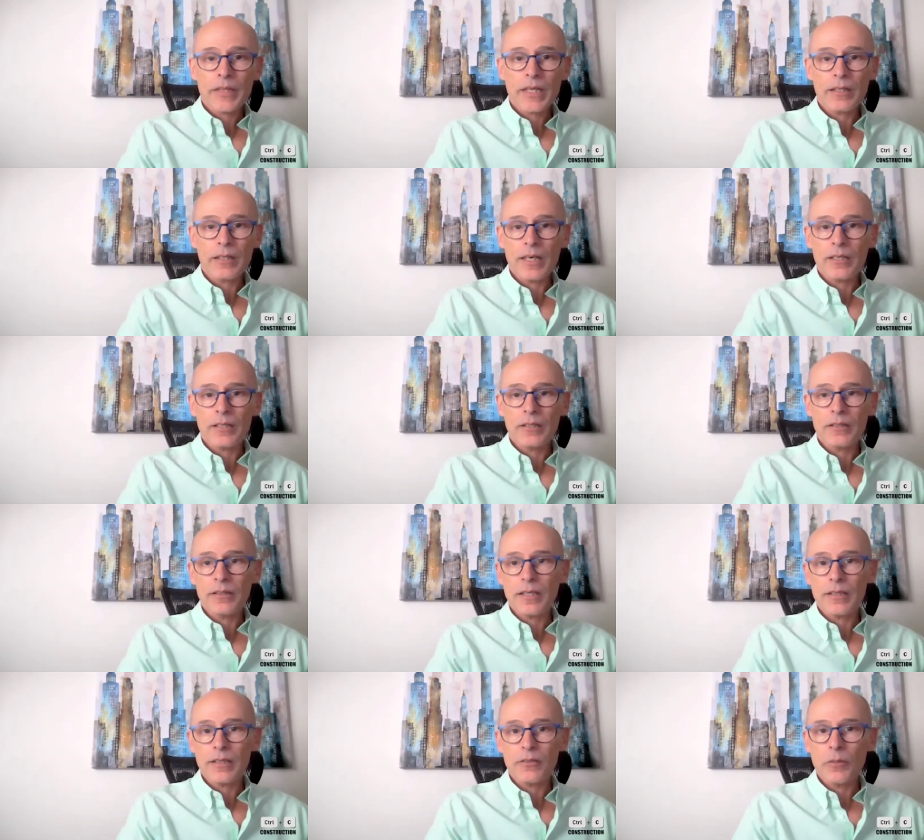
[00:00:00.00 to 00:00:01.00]

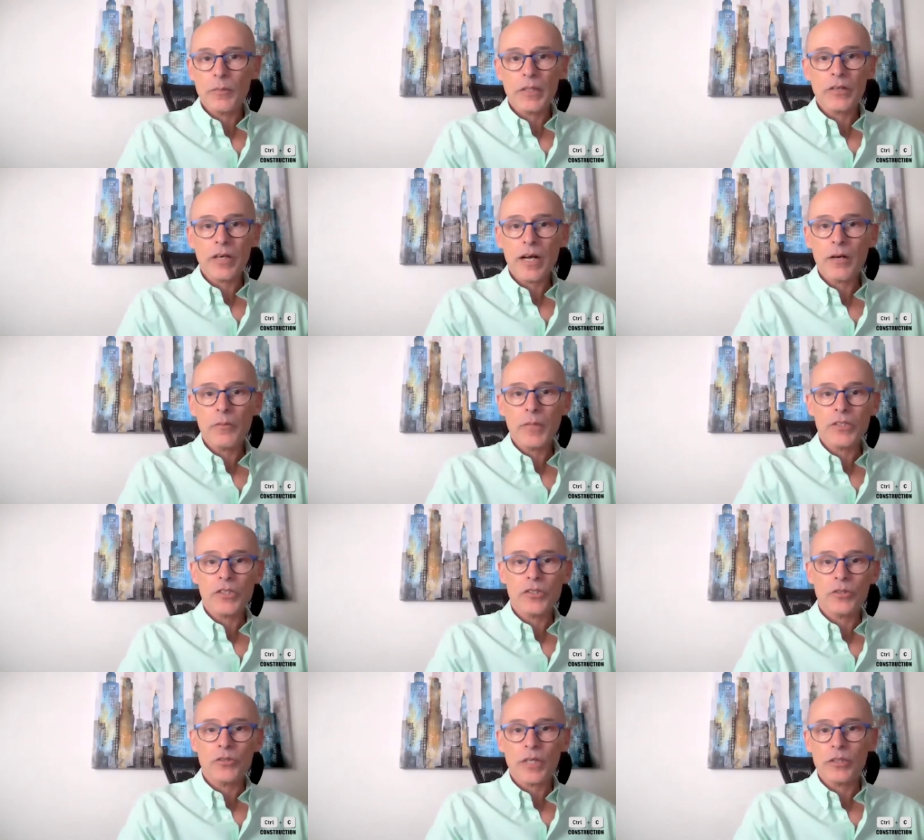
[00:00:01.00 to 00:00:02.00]
And no matter how
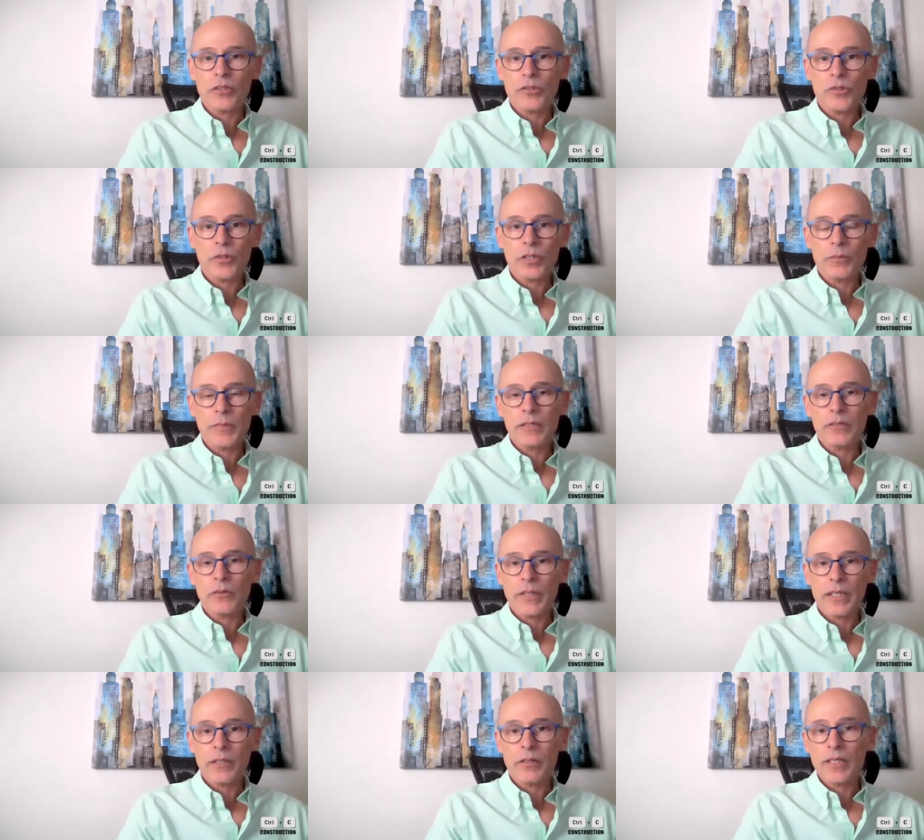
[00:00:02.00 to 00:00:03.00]
much you try to show them that,
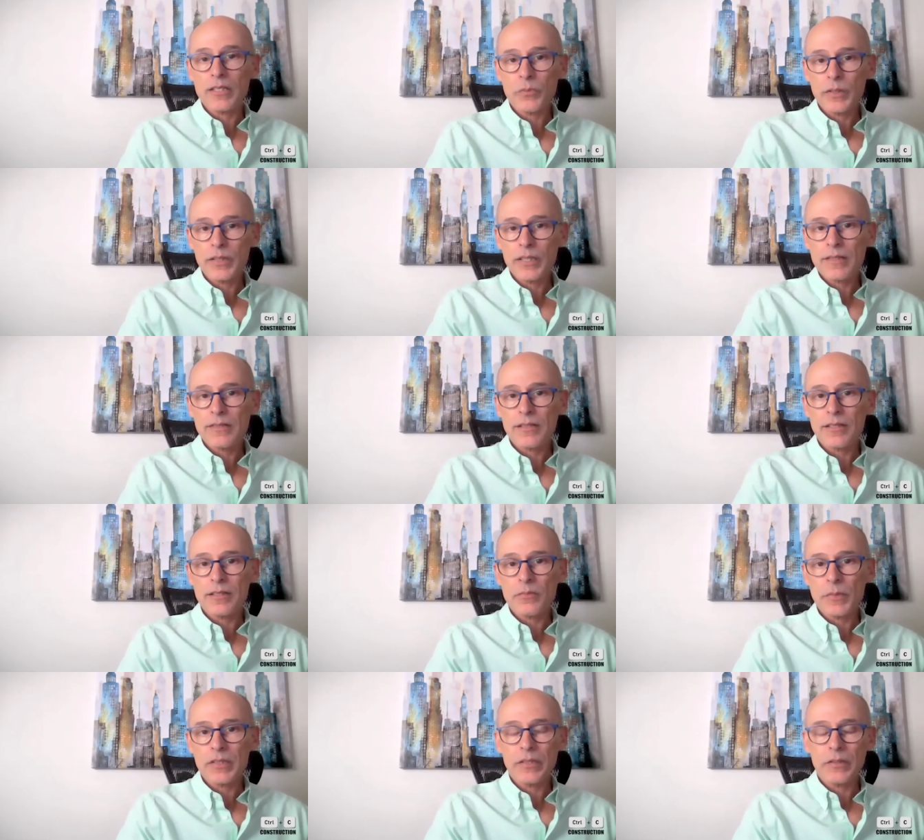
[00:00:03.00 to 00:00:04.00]
okay, yes, we tested
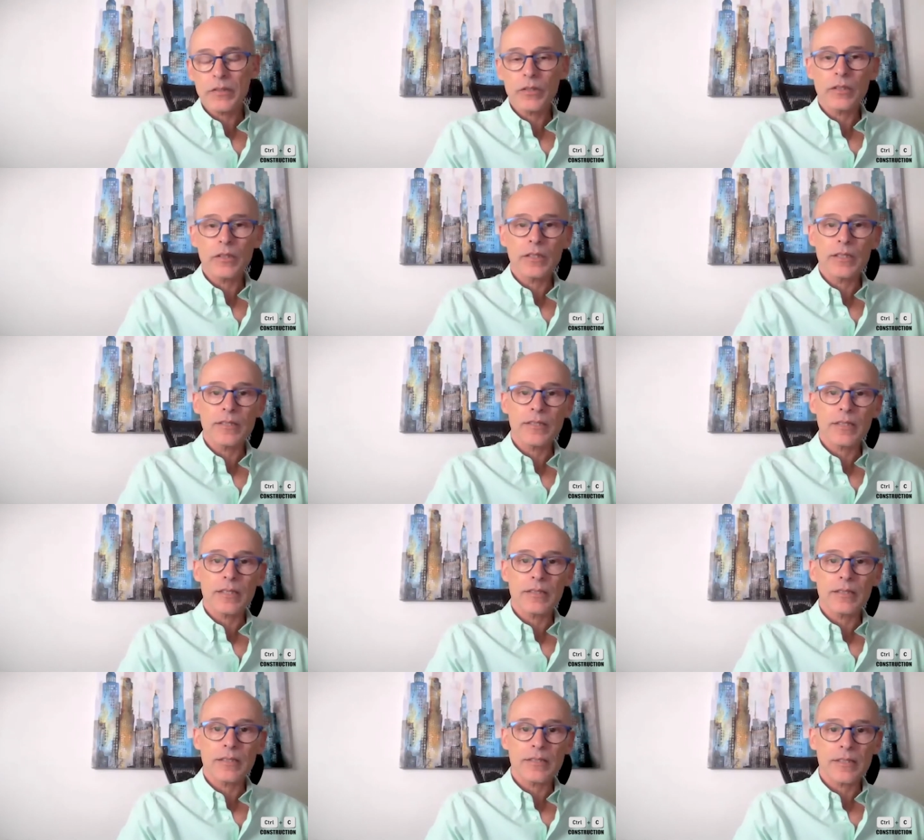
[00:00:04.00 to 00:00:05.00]
this material,
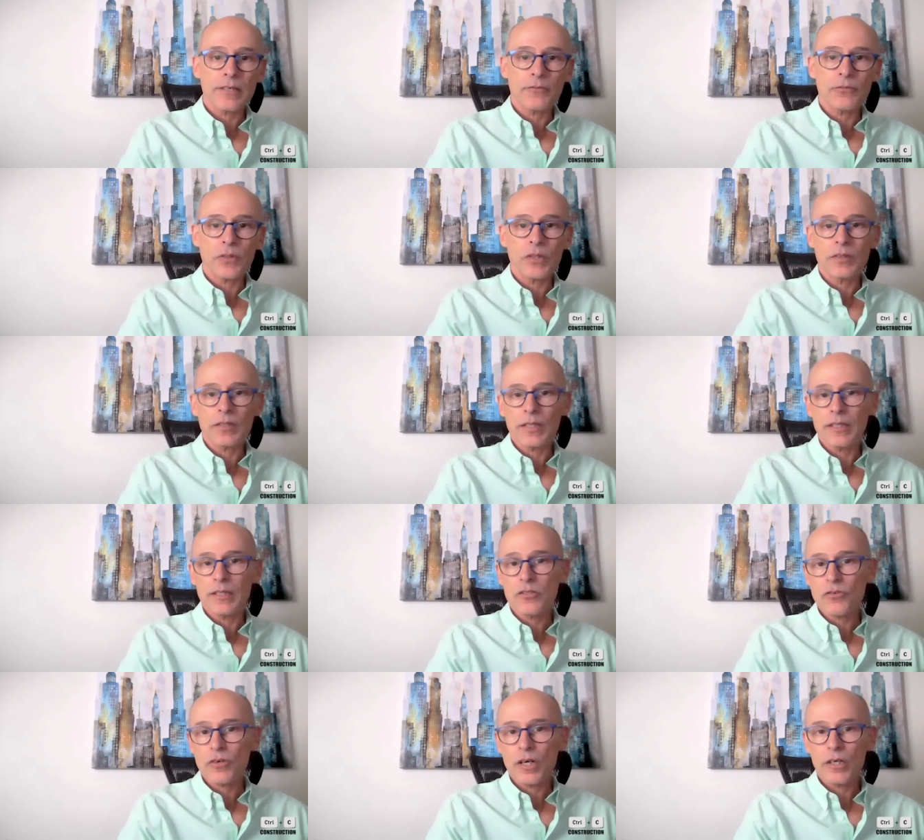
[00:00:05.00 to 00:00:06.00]
it's different and
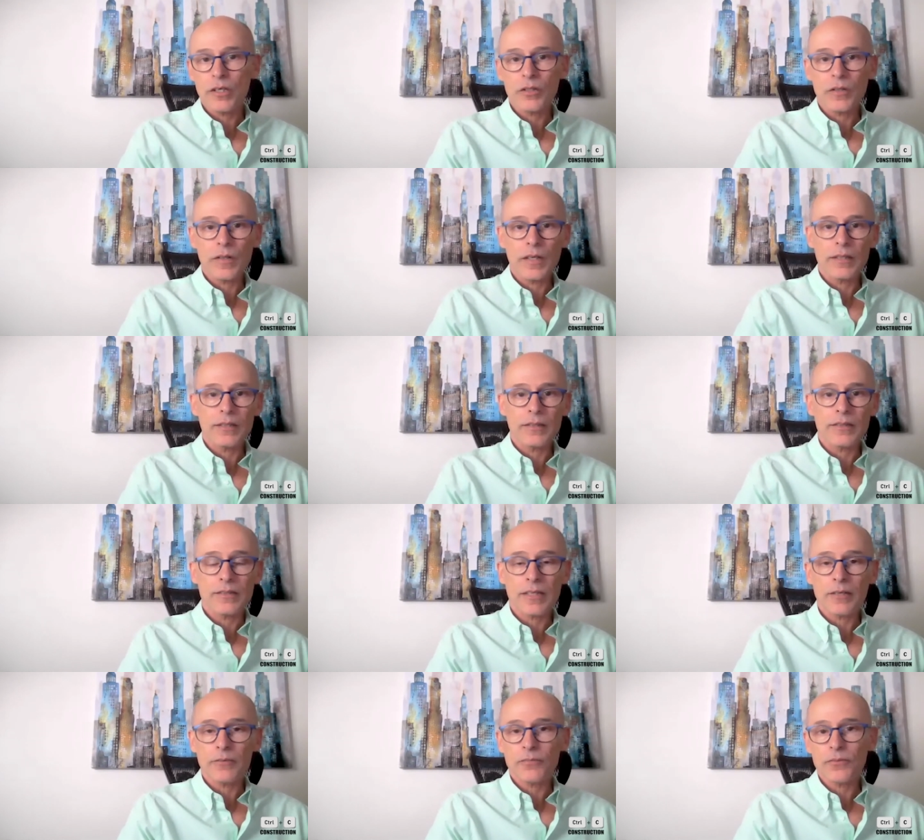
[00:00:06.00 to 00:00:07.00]
it's stronger and
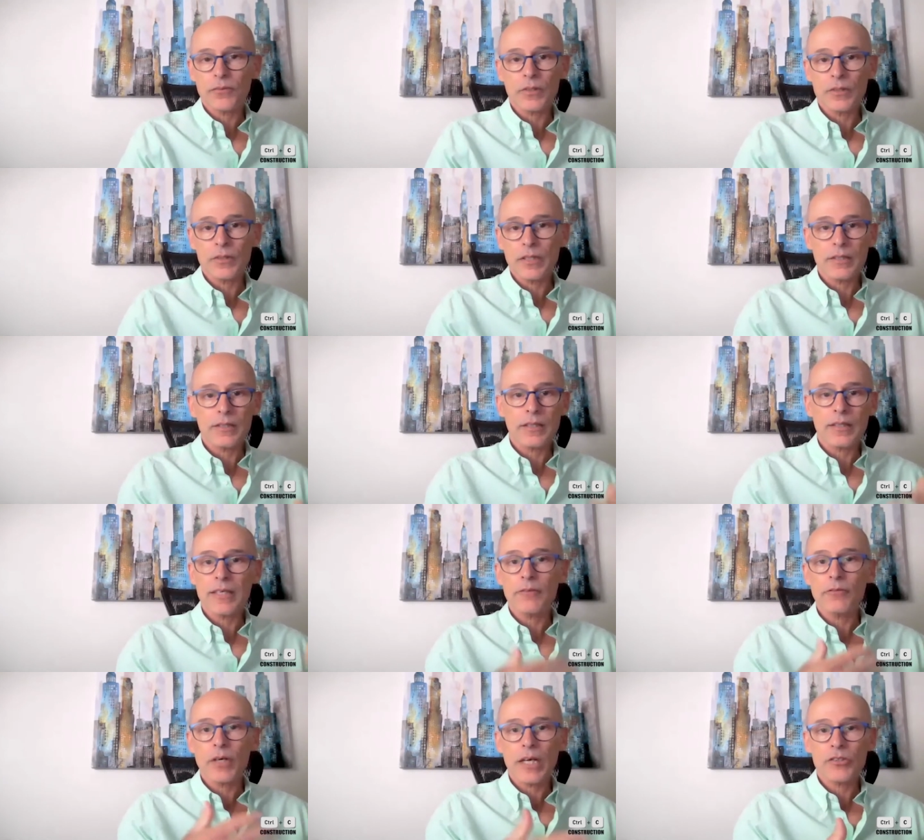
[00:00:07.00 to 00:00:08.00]
stuff, it
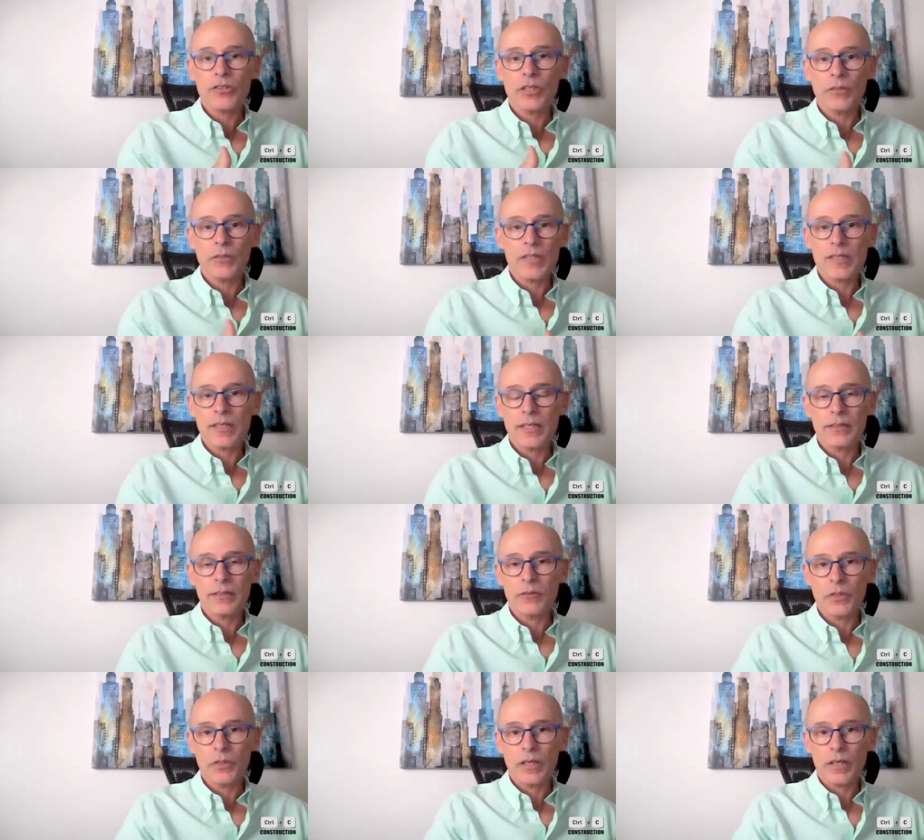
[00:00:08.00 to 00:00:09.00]
never actually
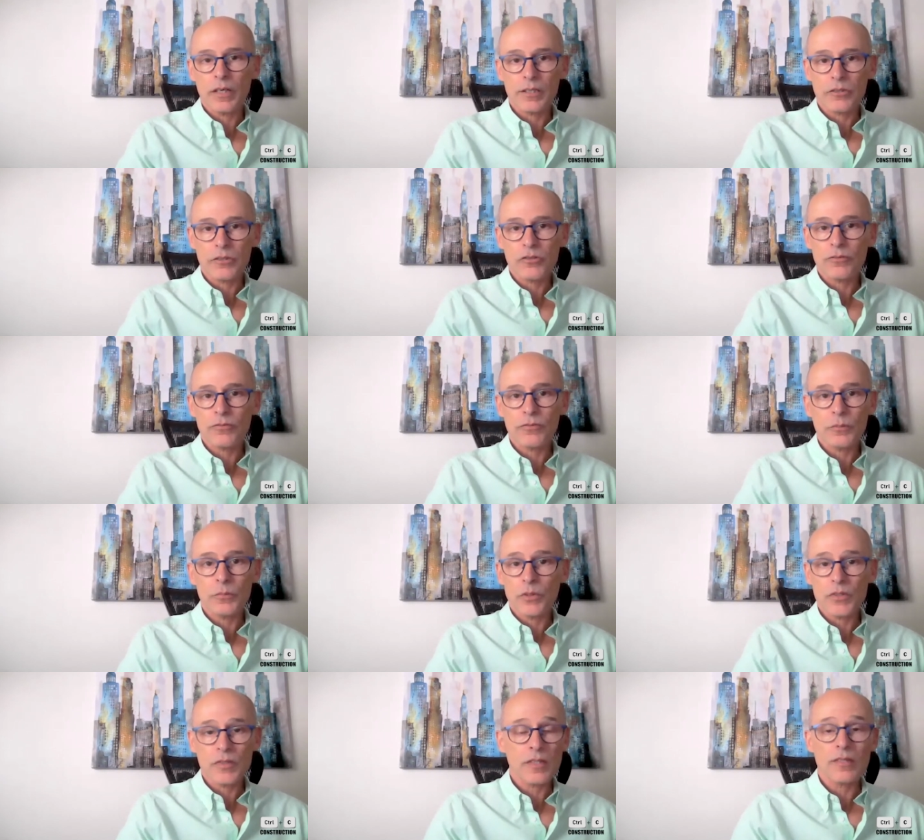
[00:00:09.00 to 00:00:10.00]
resonated with the architectural firm
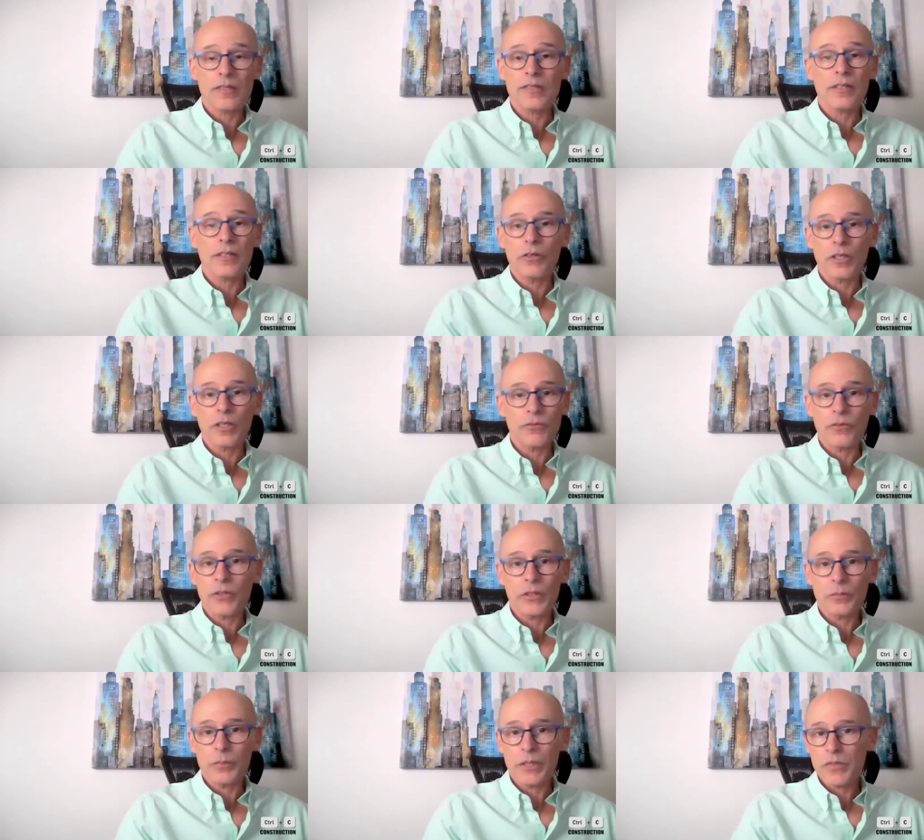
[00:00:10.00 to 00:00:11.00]
because they're still looking for
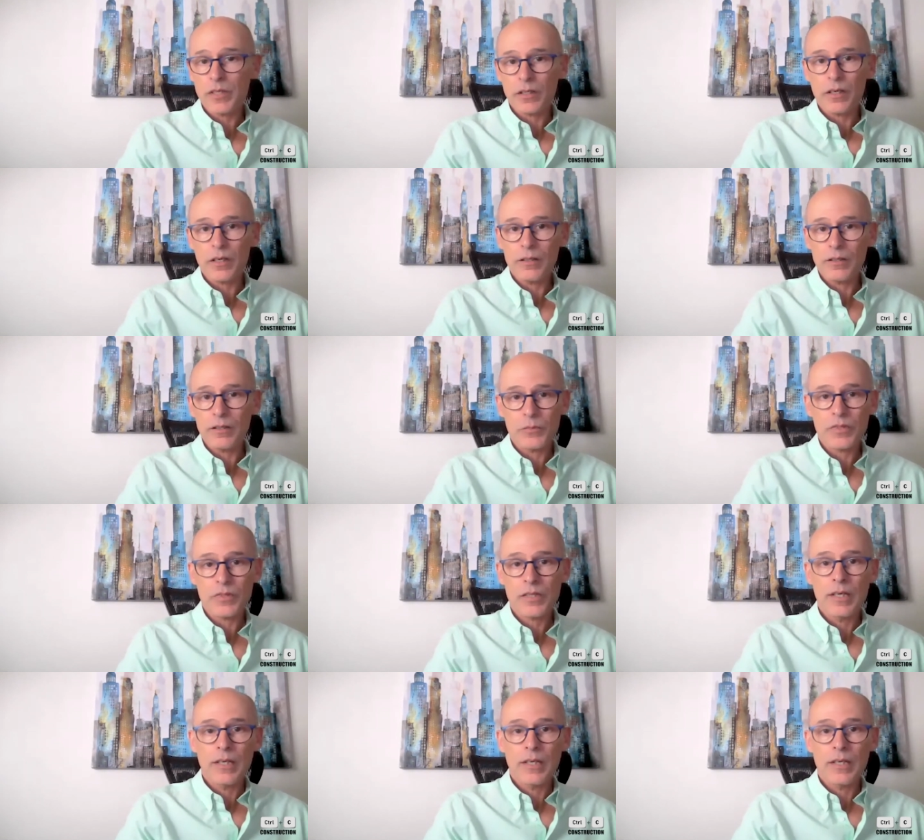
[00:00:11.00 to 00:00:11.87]
their beams and columns.